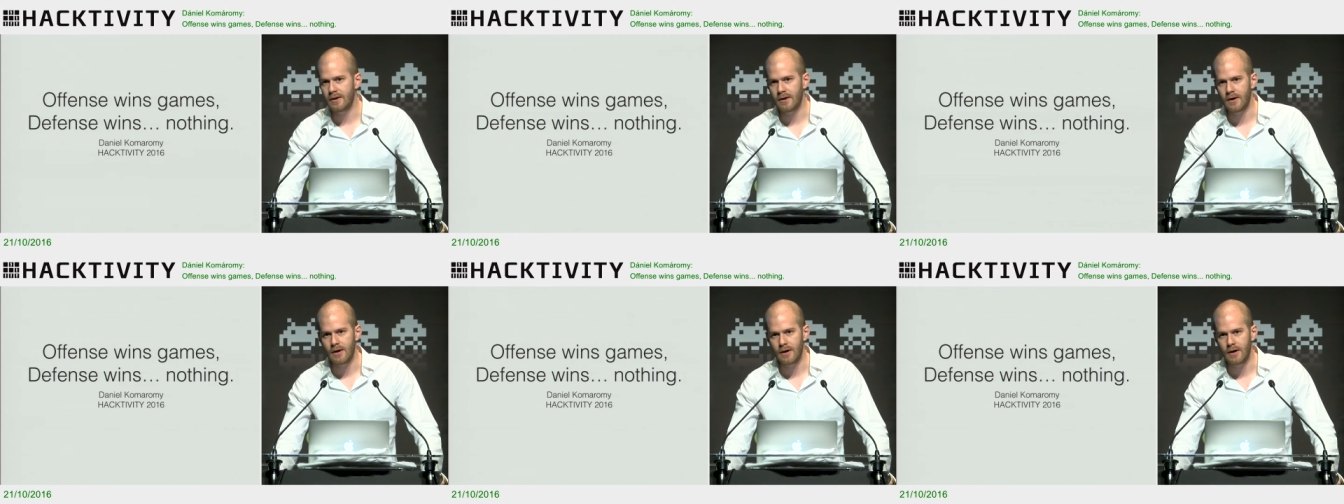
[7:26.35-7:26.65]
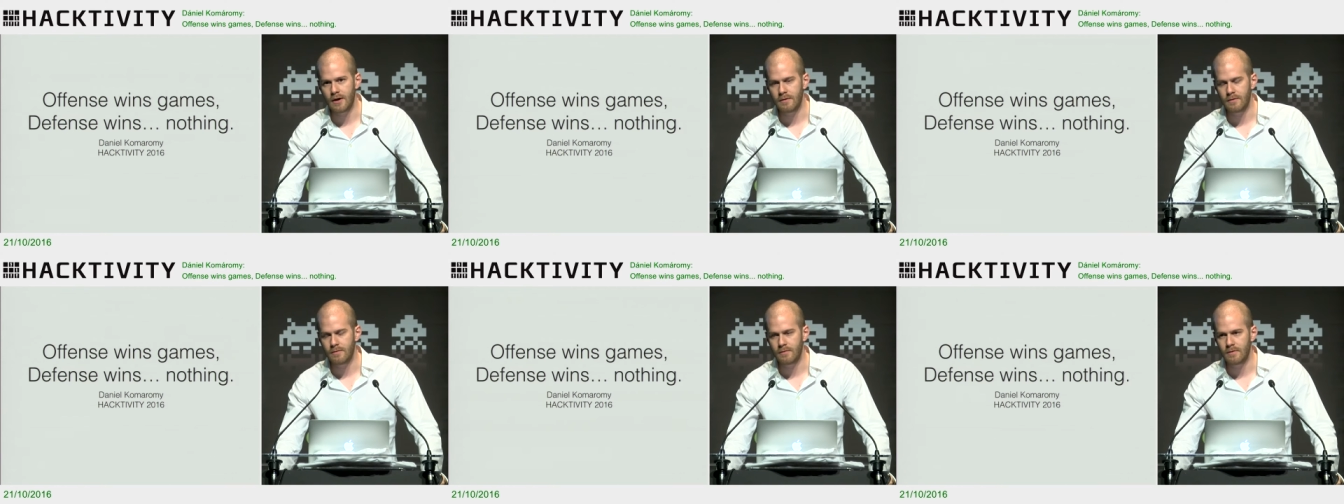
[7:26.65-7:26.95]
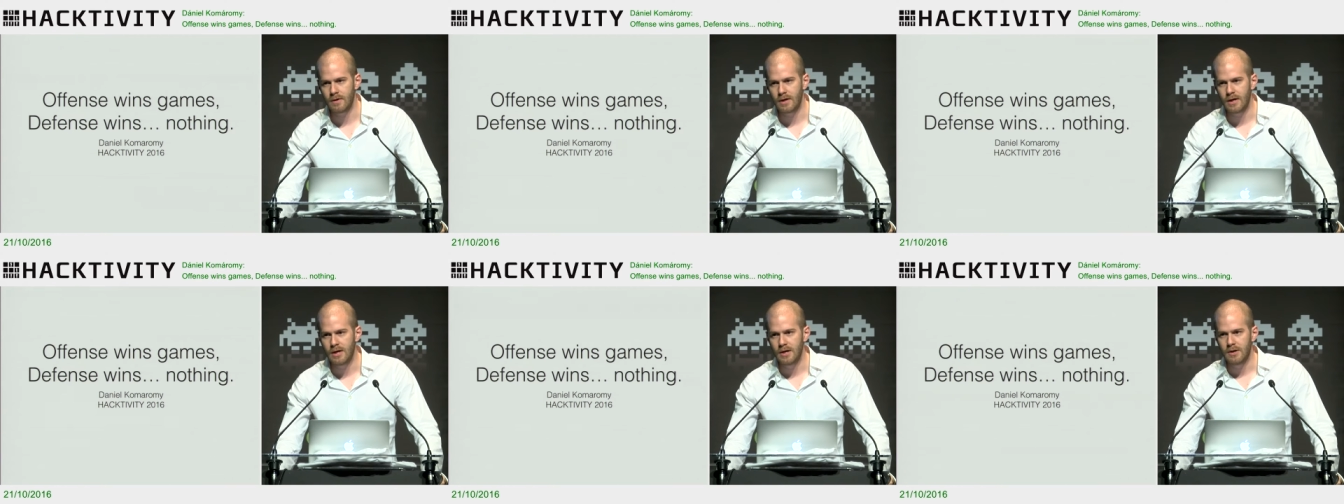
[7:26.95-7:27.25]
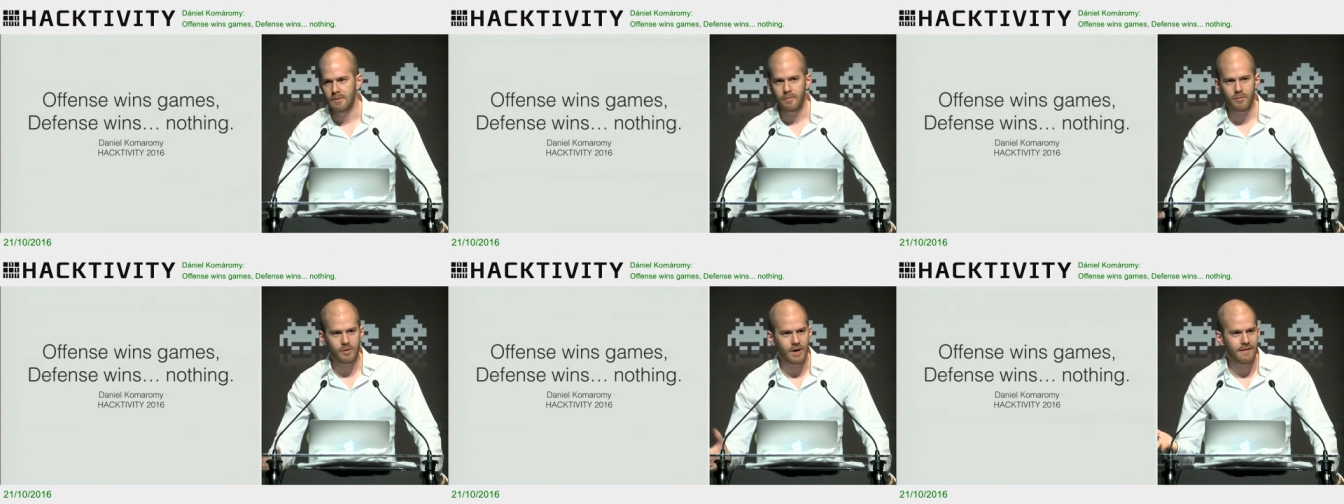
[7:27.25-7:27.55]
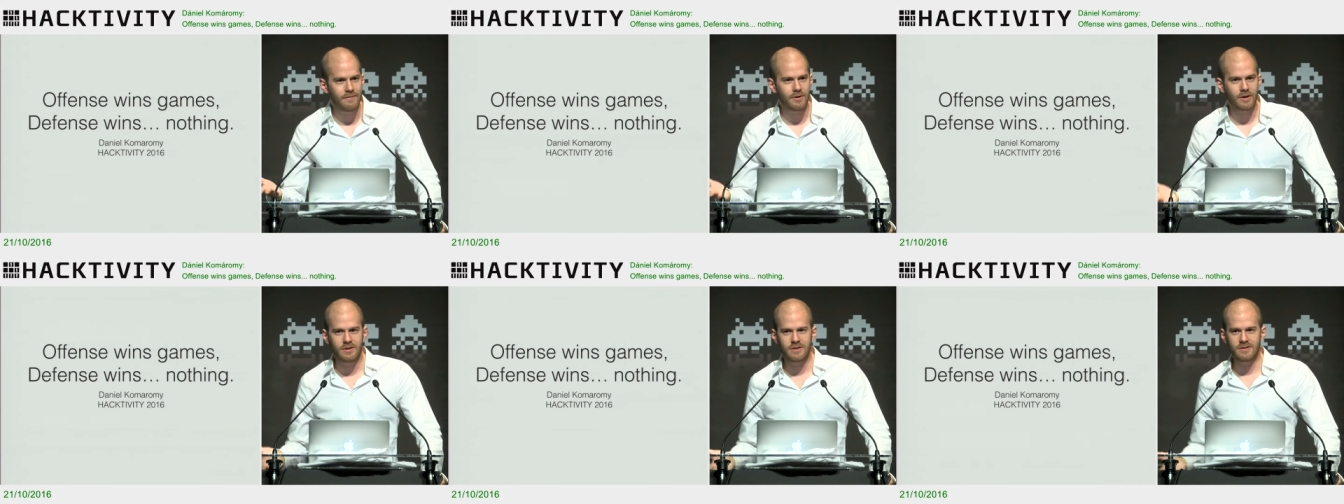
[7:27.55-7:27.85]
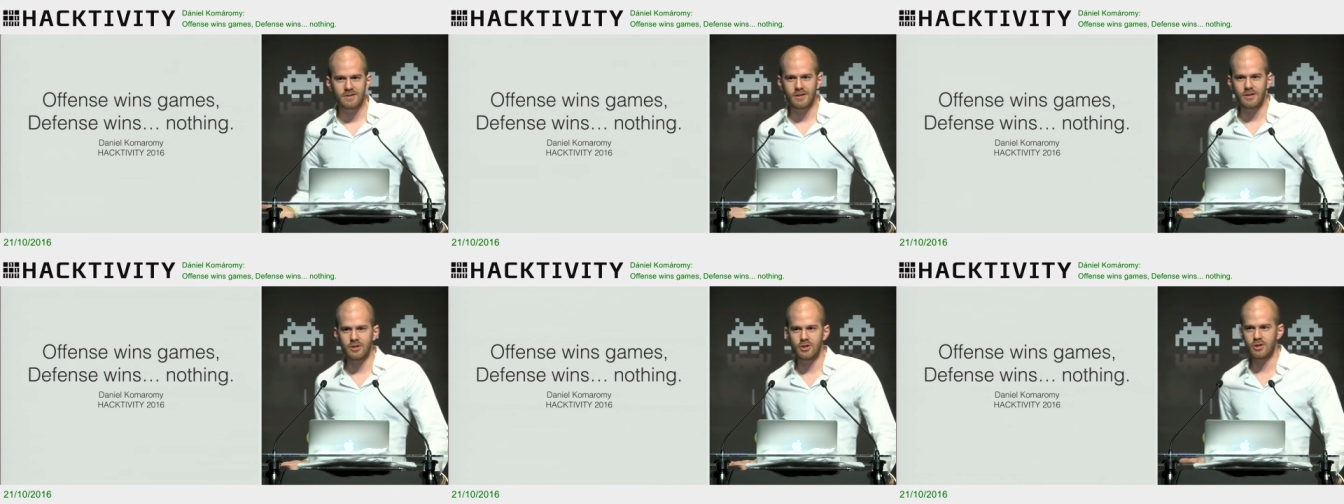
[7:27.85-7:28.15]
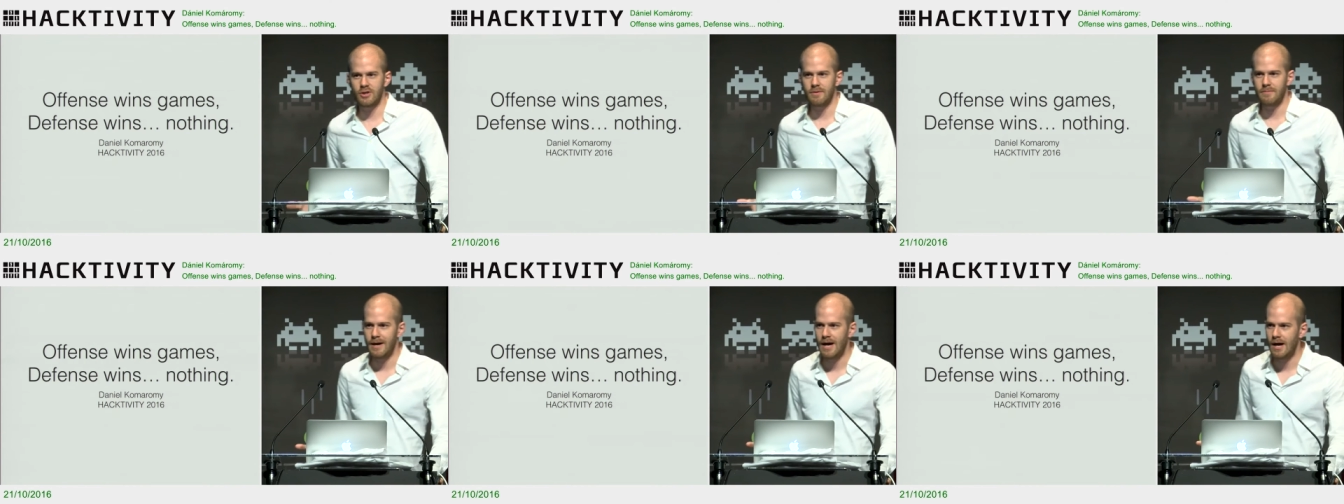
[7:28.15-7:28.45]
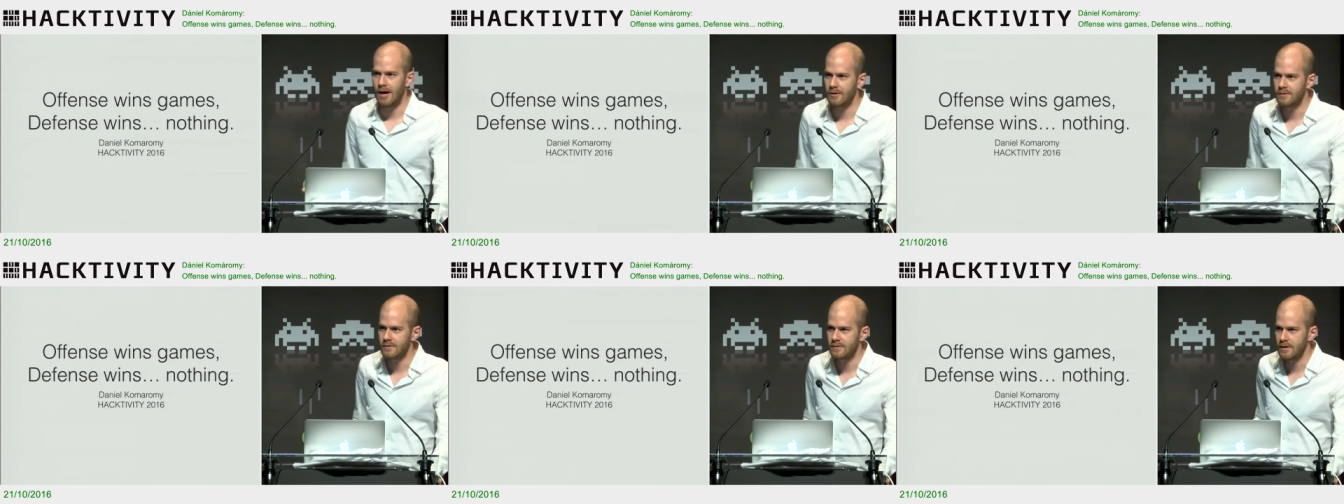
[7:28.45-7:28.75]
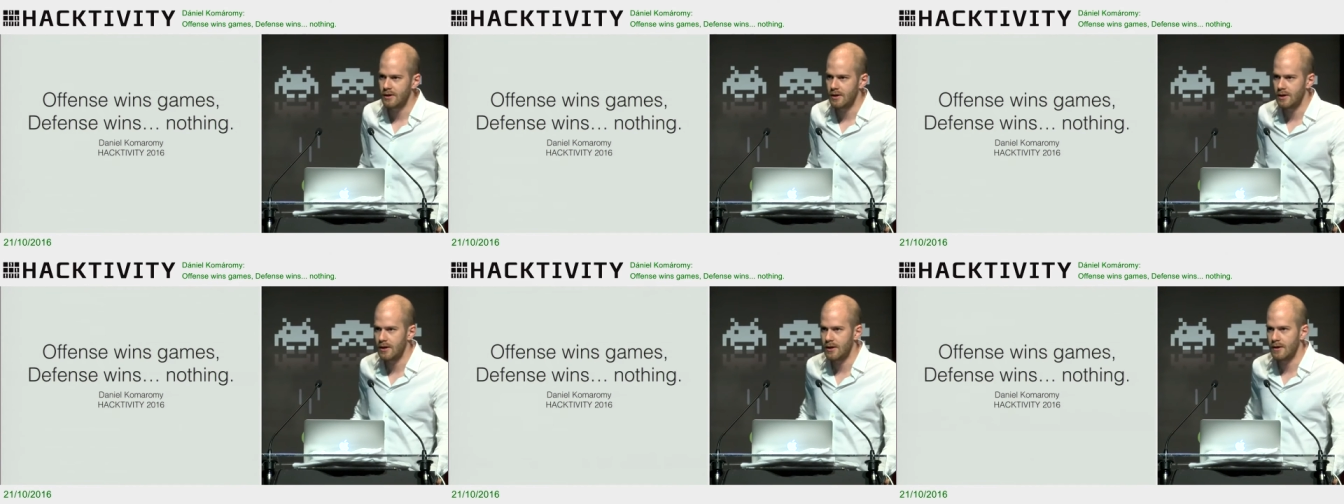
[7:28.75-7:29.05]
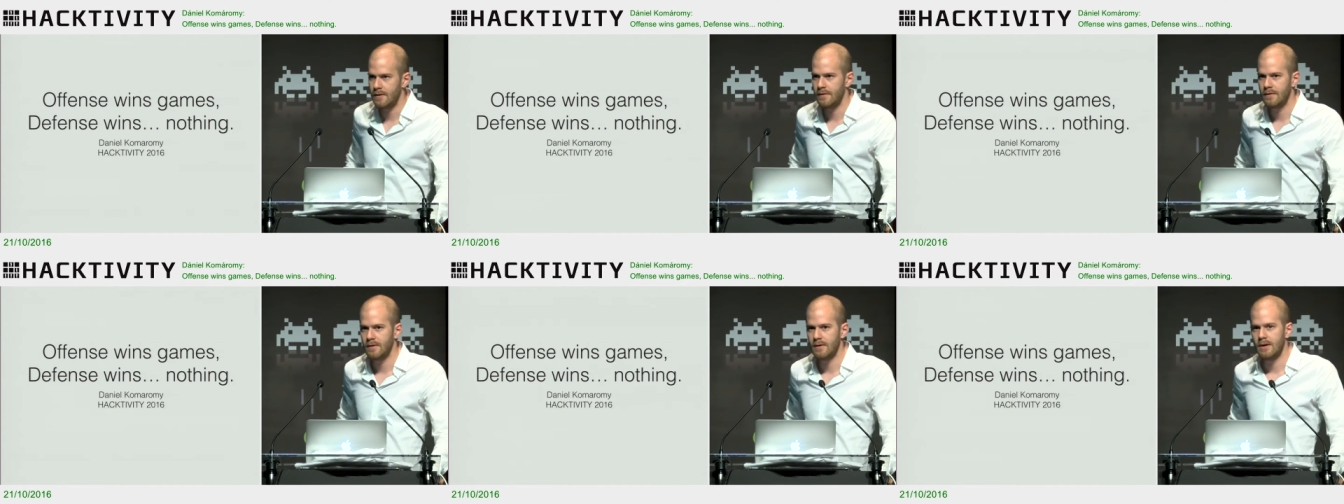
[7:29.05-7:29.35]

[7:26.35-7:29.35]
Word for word: We were having a discussion about, how